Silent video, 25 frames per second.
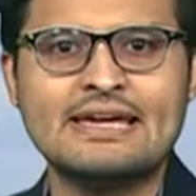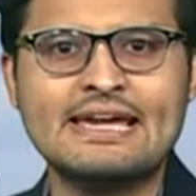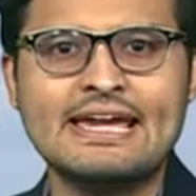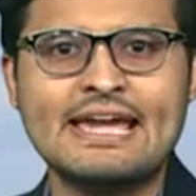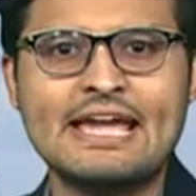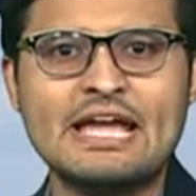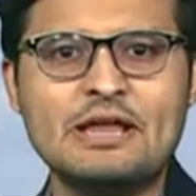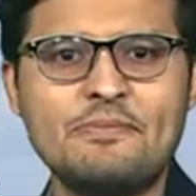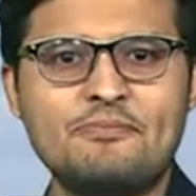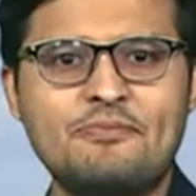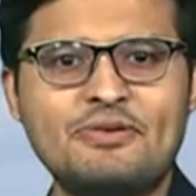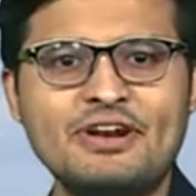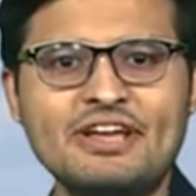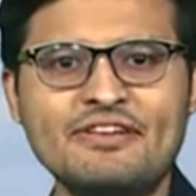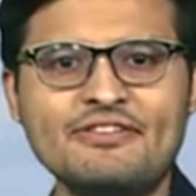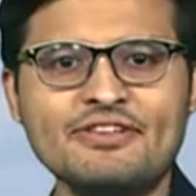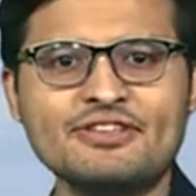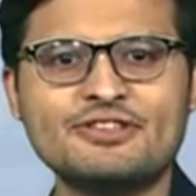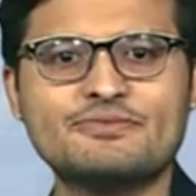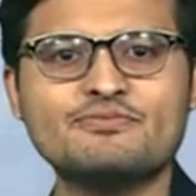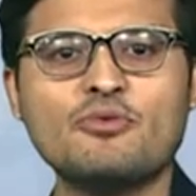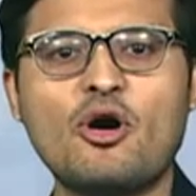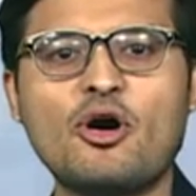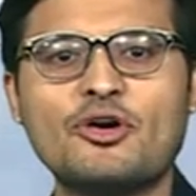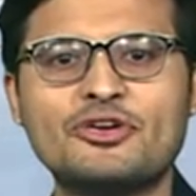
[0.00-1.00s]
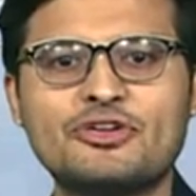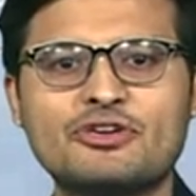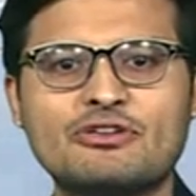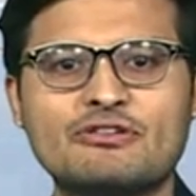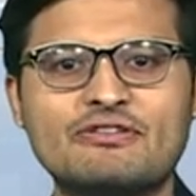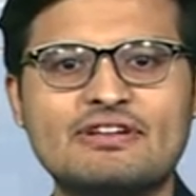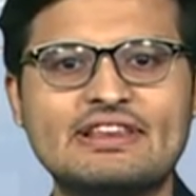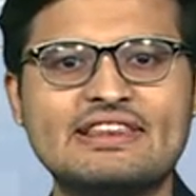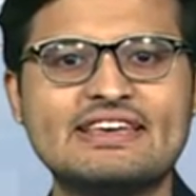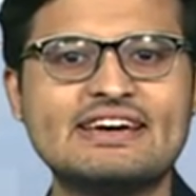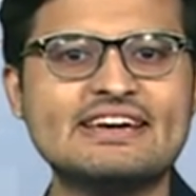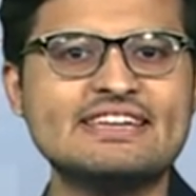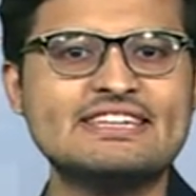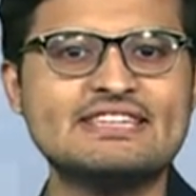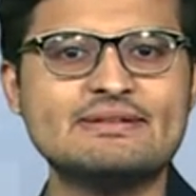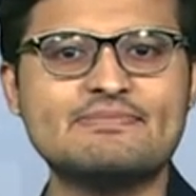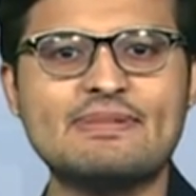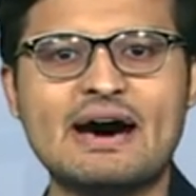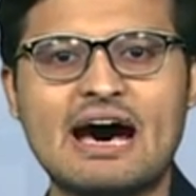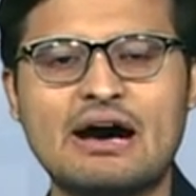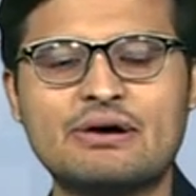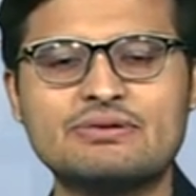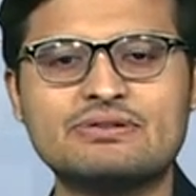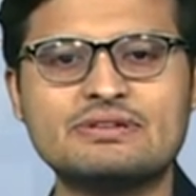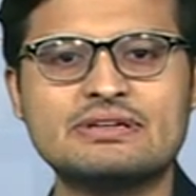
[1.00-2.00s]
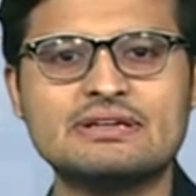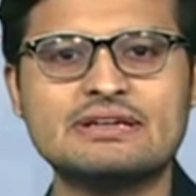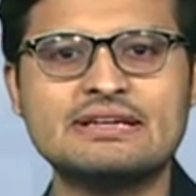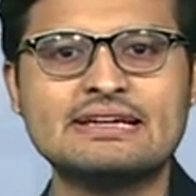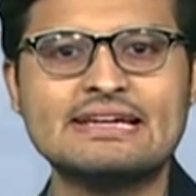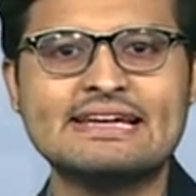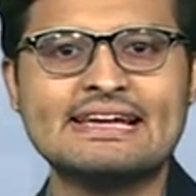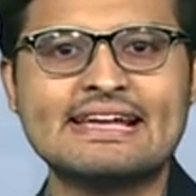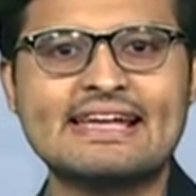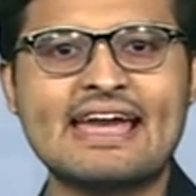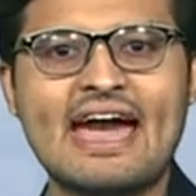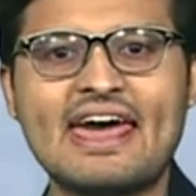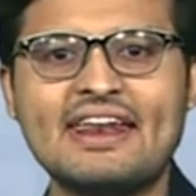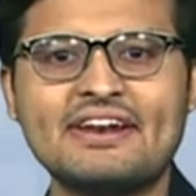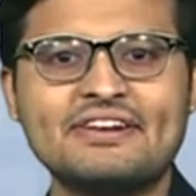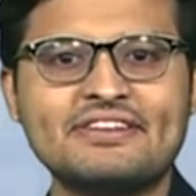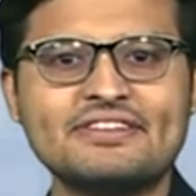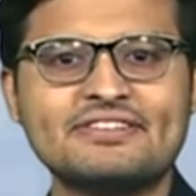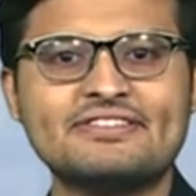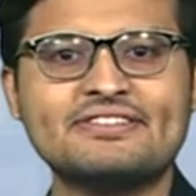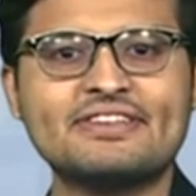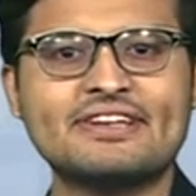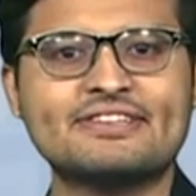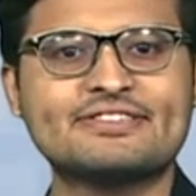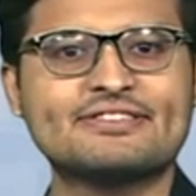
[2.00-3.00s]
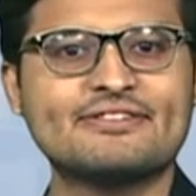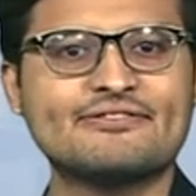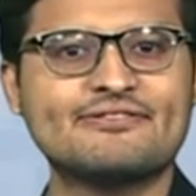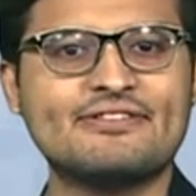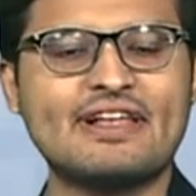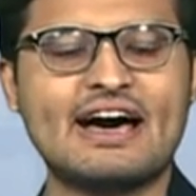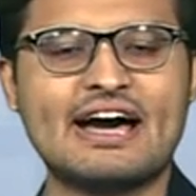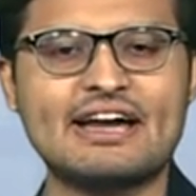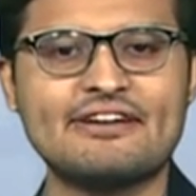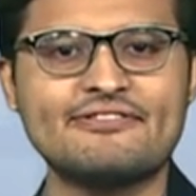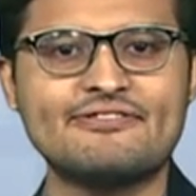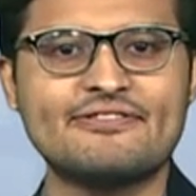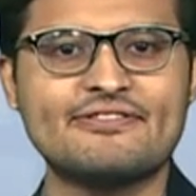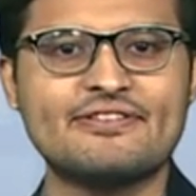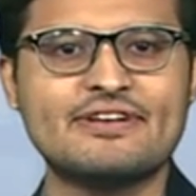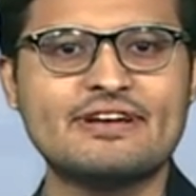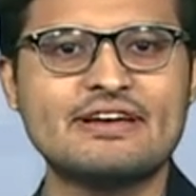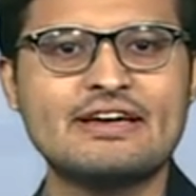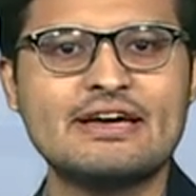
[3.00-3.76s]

In previous module, we learnt about characteristics of life,